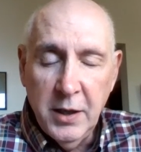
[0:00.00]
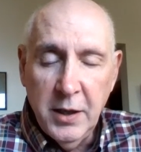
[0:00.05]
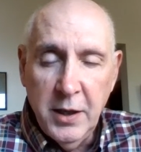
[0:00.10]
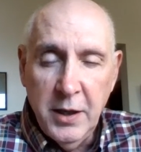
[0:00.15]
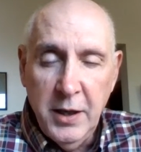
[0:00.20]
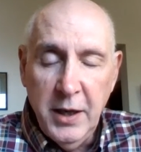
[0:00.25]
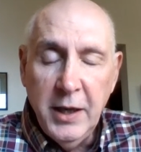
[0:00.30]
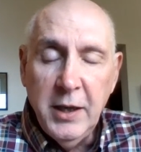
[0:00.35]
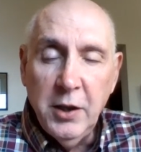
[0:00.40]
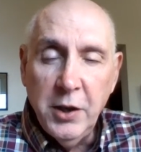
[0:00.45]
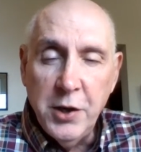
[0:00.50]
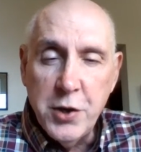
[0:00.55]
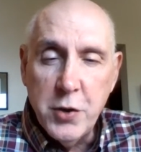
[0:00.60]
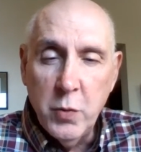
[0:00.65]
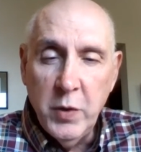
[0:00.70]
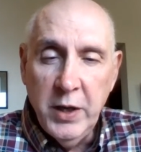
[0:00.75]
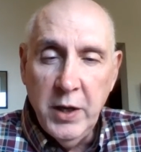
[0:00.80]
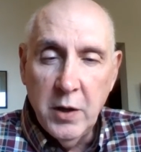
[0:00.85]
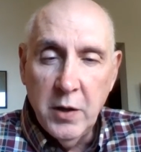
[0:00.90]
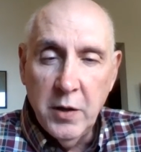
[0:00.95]
an English
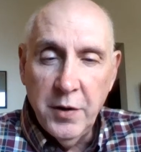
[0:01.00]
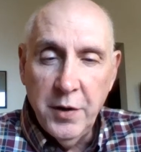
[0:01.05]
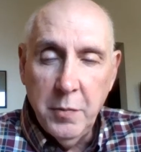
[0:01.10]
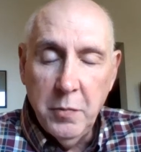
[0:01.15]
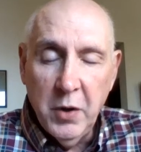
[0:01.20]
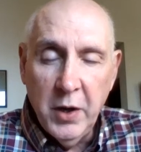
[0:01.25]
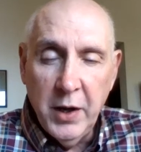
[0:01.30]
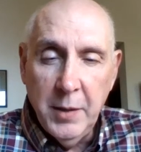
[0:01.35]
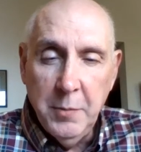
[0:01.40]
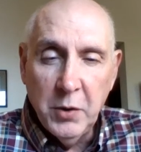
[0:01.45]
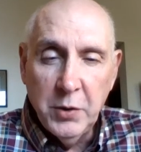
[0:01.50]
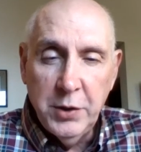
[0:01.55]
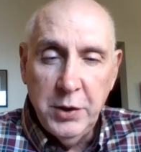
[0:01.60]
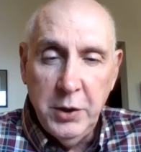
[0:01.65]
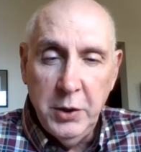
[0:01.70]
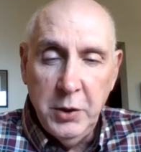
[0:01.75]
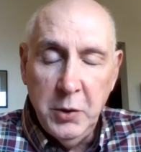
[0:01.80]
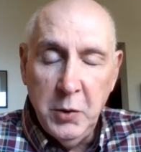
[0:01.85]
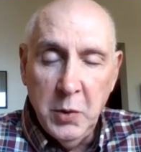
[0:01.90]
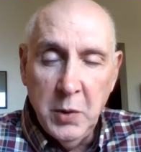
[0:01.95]
reader of the Bible
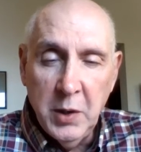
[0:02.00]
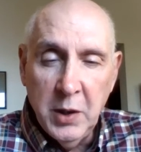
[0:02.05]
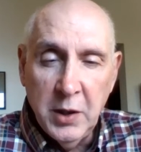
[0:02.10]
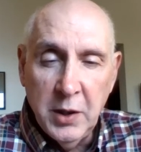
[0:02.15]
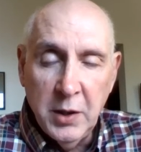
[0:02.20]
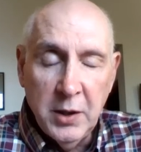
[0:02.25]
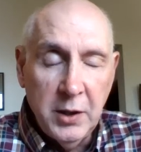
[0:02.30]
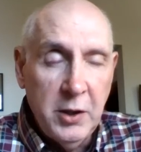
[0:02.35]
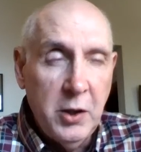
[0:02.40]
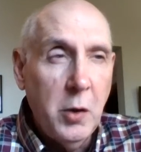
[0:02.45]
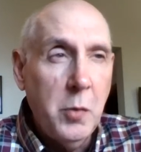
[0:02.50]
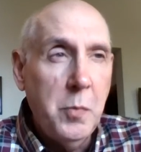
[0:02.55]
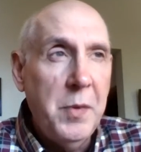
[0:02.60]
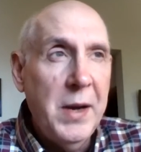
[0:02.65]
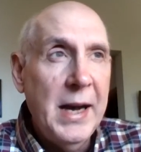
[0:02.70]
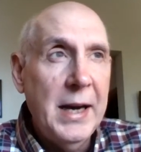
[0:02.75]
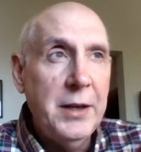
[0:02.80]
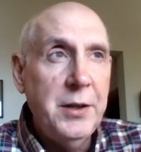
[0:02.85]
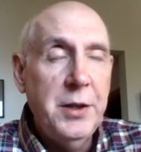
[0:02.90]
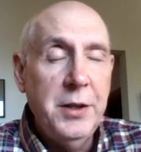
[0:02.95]
to go
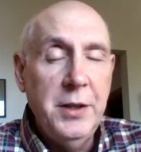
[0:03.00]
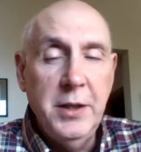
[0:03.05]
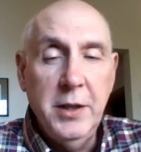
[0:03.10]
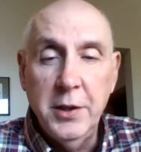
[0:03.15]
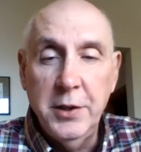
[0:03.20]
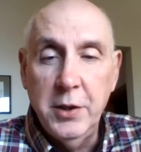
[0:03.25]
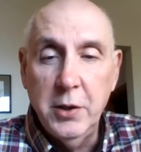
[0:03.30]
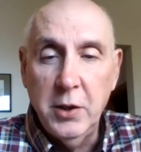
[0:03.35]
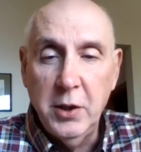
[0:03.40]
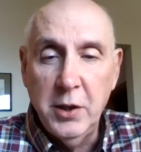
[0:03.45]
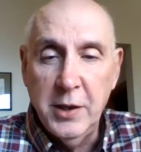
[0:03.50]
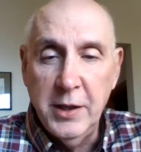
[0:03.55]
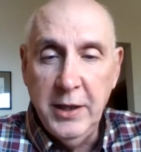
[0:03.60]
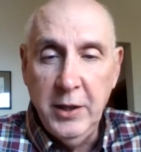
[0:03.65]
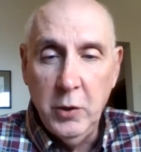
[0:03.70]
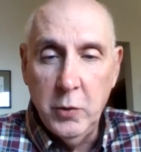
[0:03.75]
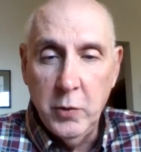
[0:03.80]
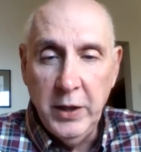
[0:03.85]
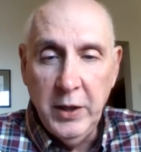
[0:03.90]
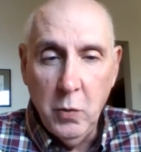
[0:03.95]
back to the
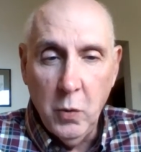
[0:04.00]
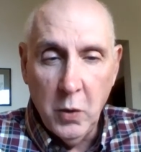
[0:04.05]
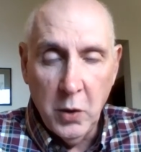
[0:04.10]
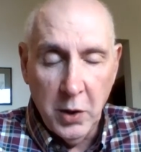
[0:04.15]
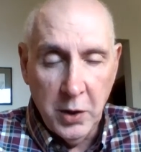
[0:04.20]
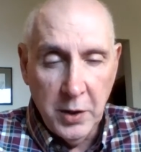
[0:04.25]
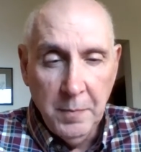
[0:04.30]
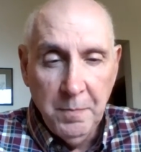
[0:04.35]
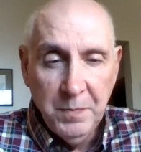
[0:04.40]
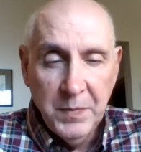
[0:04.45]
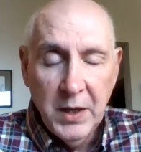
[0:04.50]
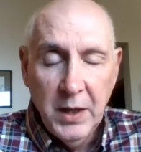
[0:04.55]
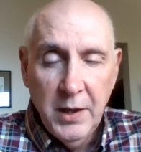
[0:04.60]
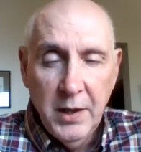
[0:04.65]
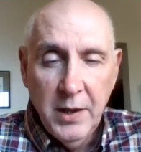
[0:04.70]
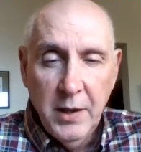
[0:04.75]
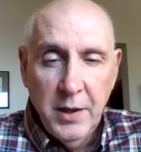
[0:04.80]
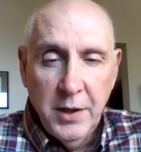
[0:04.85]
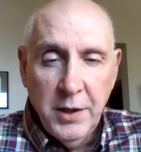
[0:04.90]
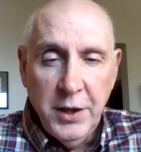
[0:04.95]
underlying Greek word.
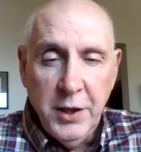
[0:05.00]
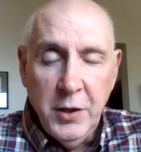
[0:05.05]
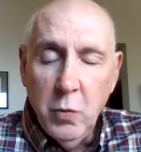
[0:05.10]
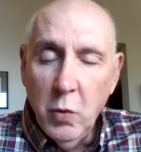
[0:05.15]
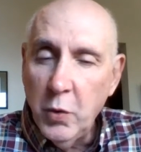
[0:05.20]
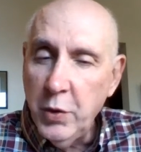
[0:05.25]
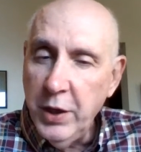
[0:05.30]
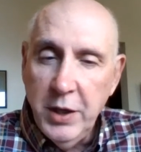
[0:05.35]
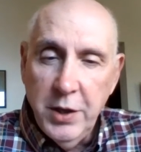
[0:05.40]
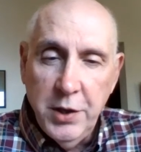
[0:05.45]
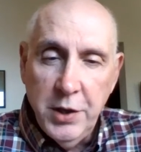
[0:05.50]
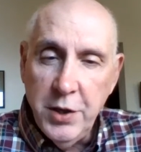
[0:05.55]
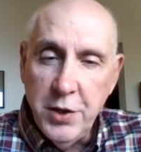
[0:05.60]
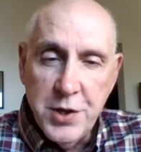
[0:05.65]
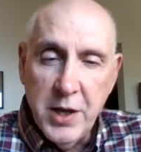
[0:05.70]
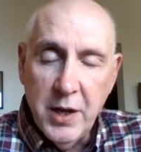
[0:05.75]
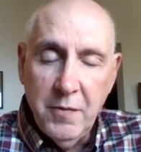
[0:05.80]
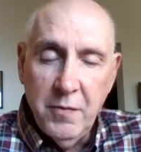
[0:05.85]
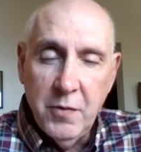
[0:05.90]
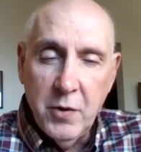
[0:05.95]
You won't need to
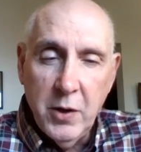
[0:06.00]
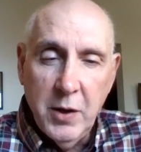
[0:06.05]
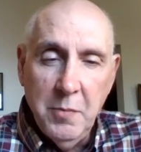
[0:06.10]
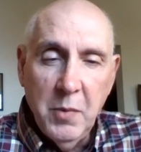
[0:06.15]
use that very